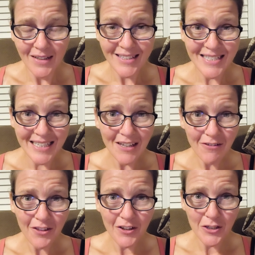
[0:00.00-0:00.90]
See
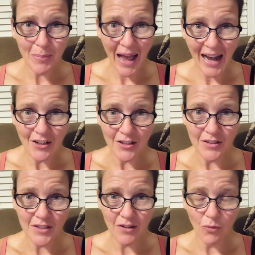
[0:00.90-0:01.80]
if there's
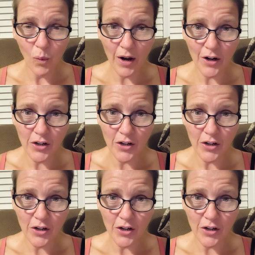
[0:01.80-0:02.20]
patterns of where